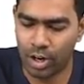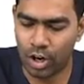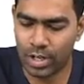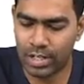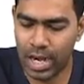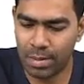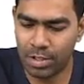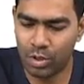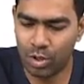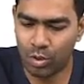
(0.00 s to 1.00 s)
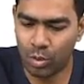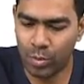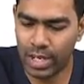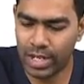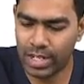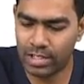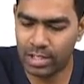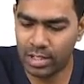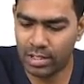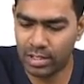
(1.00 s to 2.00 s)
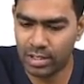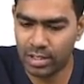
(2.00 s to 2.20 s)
Or it can be due to ovarian insult.